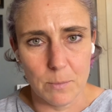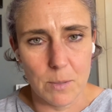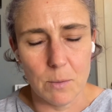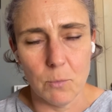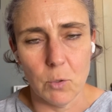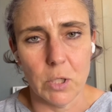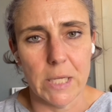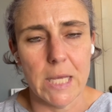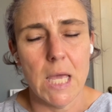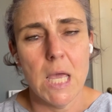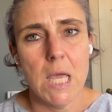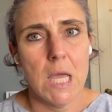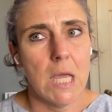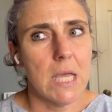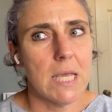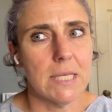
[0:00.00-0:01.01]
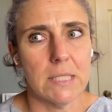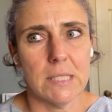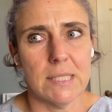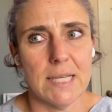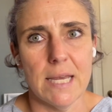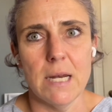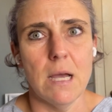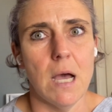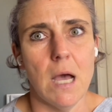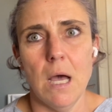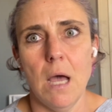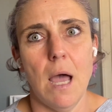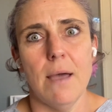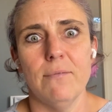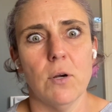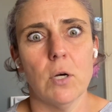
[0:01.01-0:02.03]
in the morning, he said,
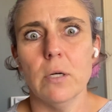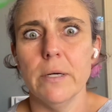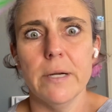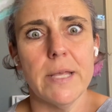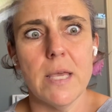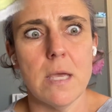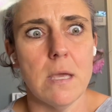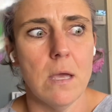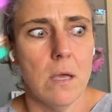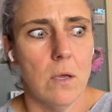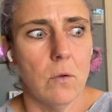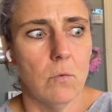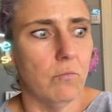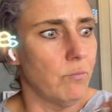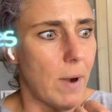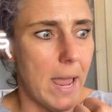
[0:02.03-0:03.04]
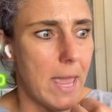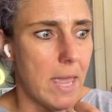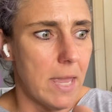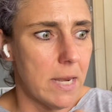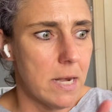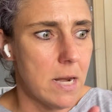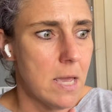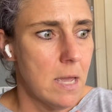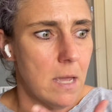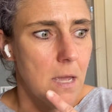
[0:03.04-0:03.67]
I've already read,